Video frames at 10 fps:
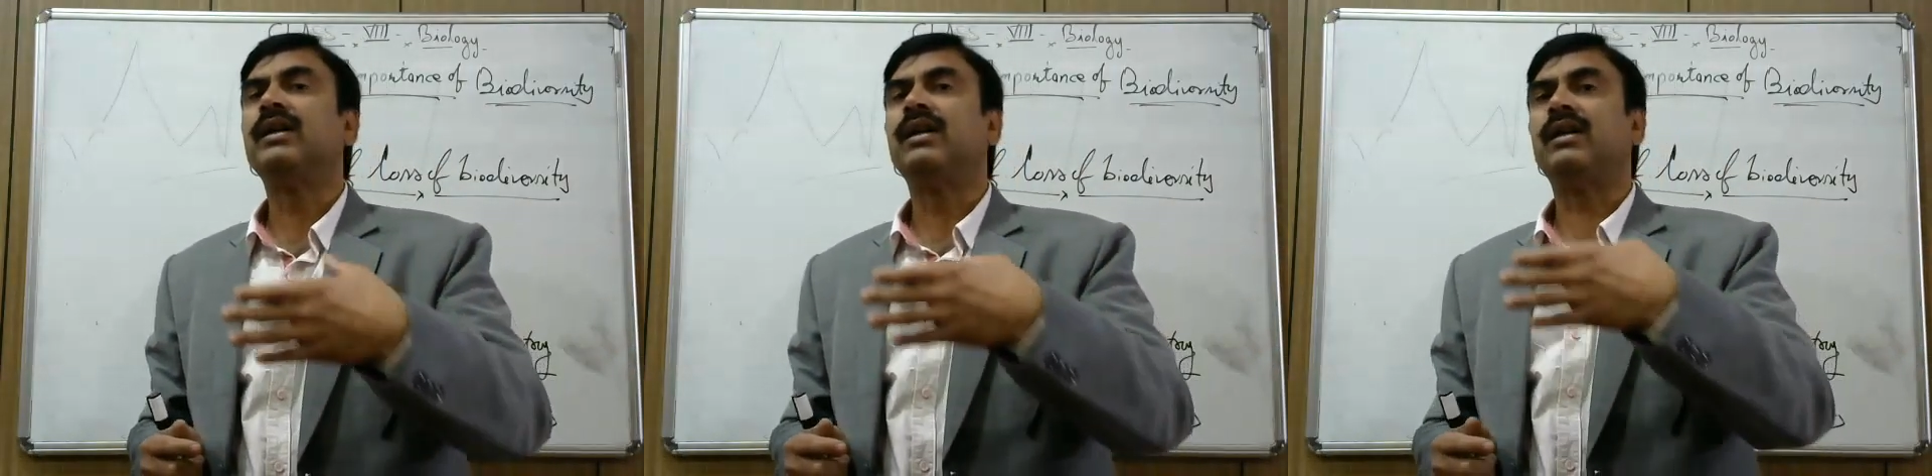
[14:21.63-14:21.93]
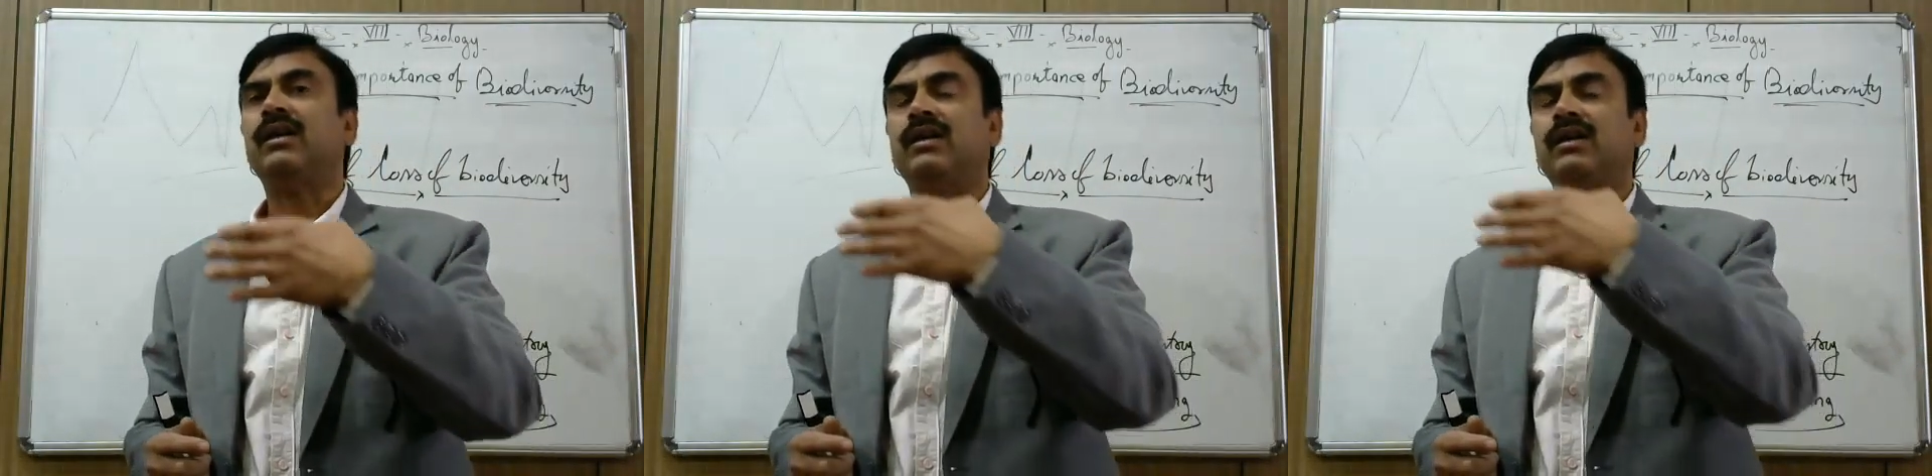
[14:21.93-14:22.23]

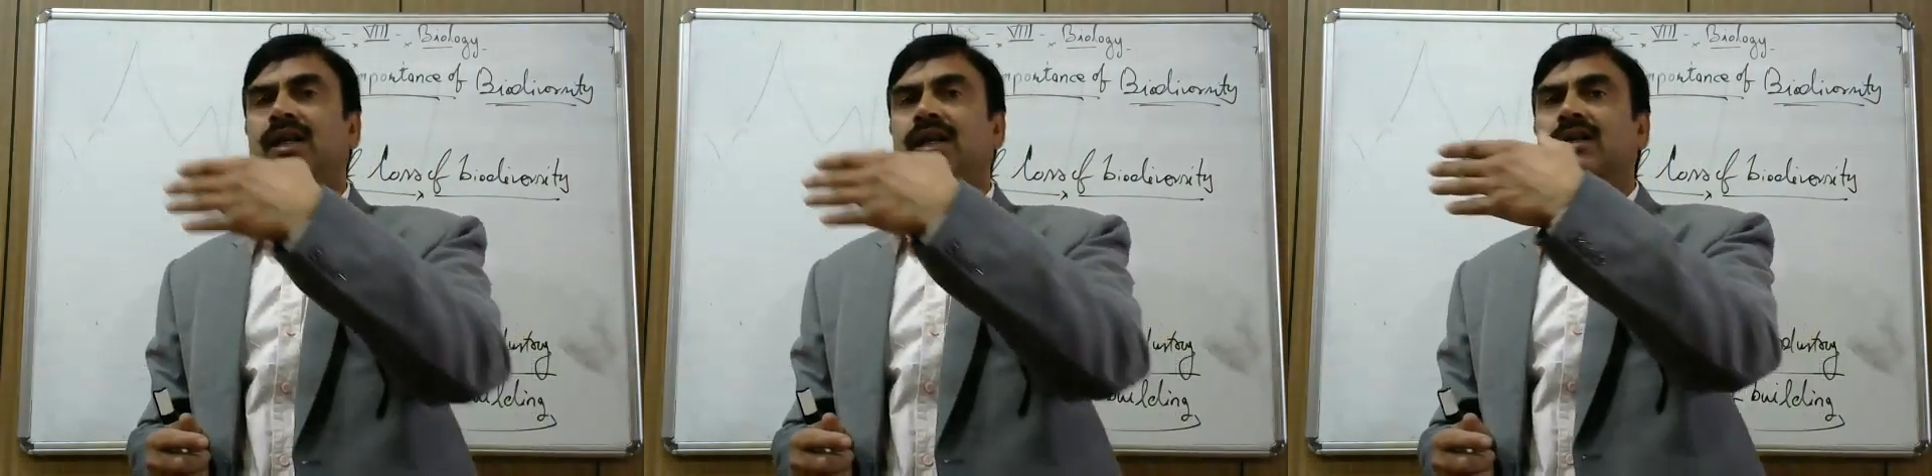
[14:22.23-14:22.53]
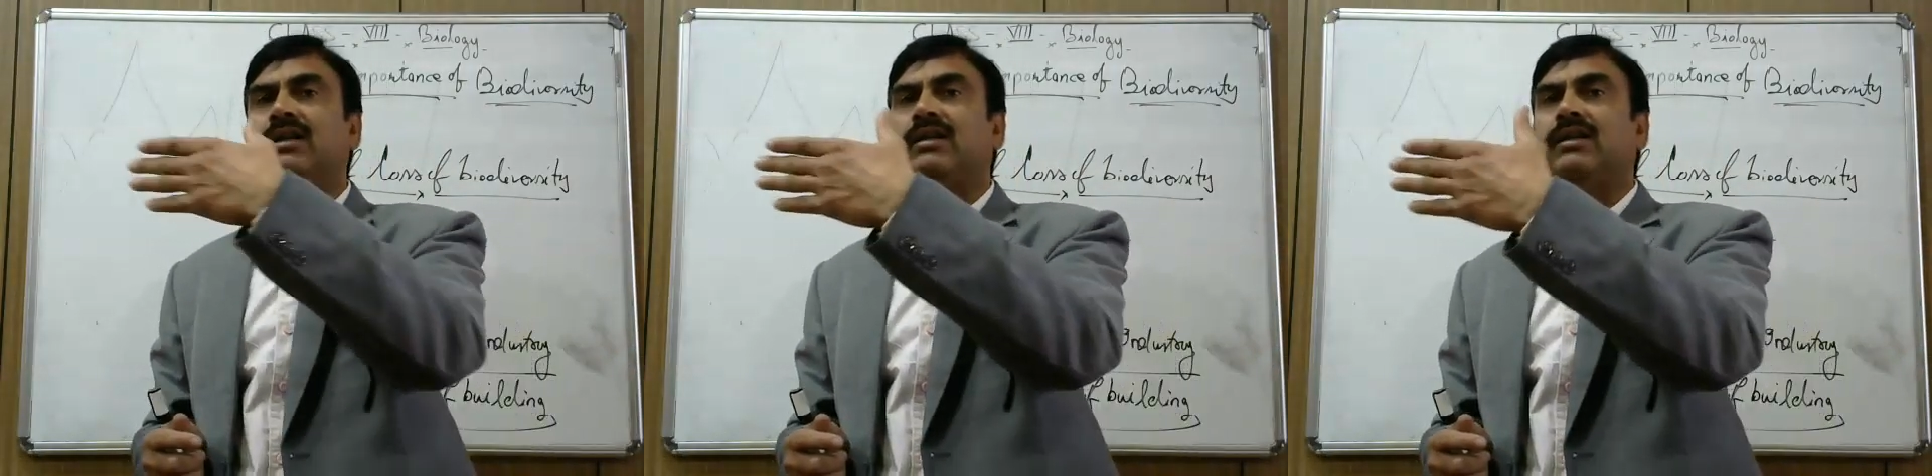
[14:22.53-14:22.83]

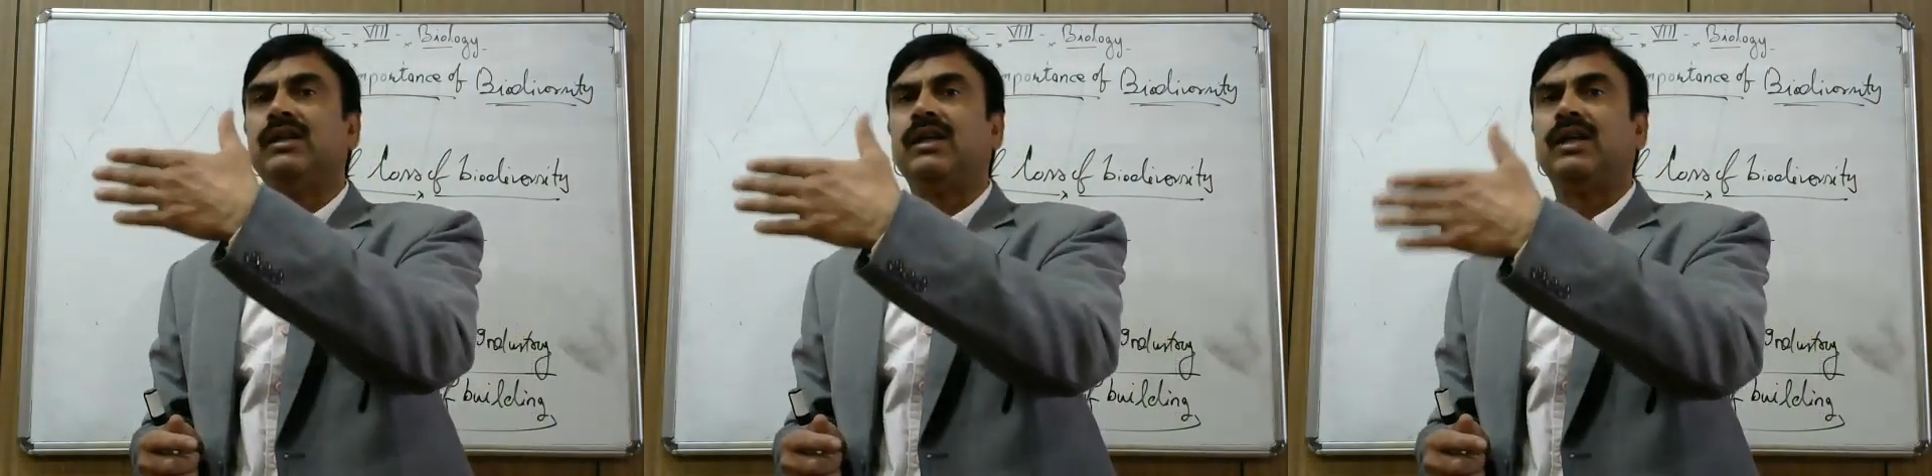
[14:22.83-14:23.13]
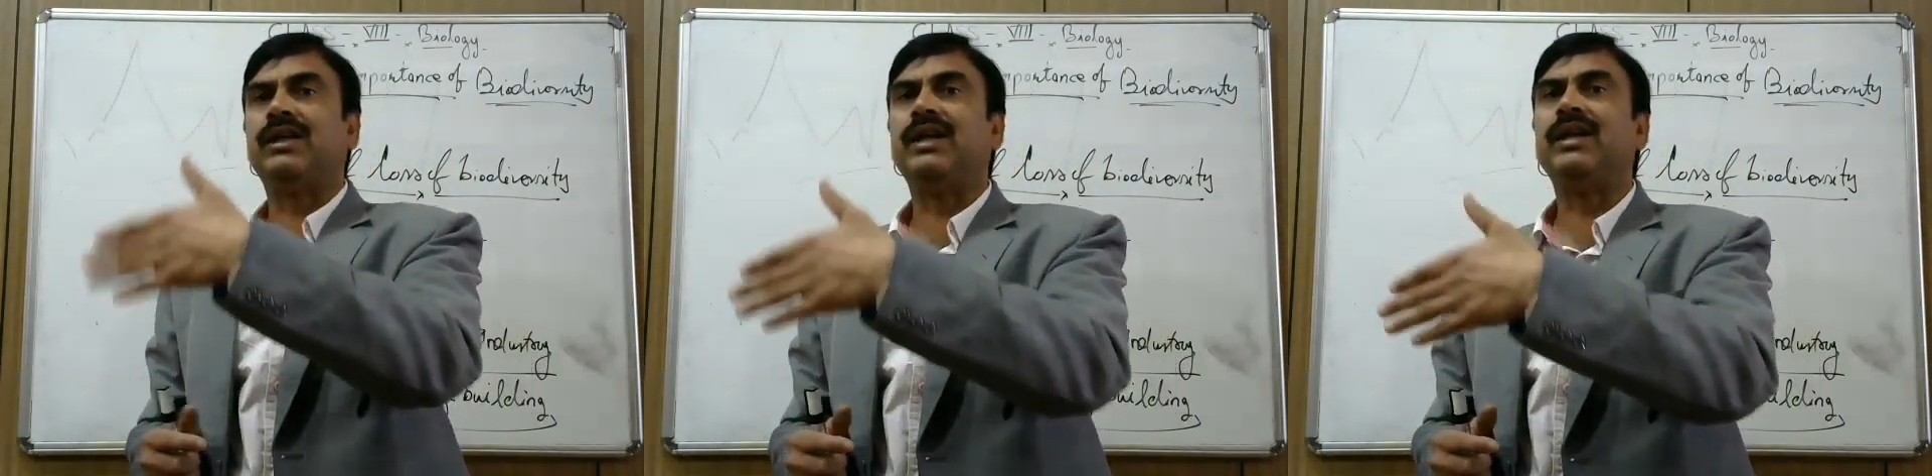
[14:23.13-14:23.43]

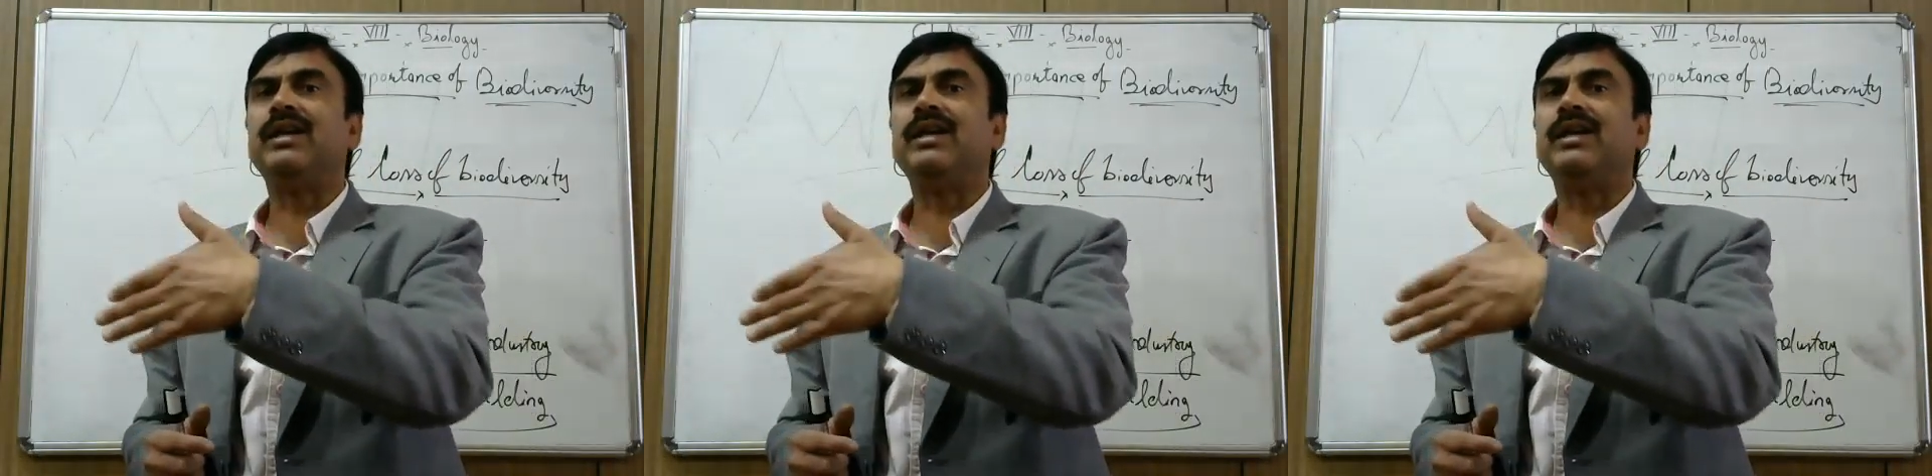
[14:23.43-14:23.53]
Gir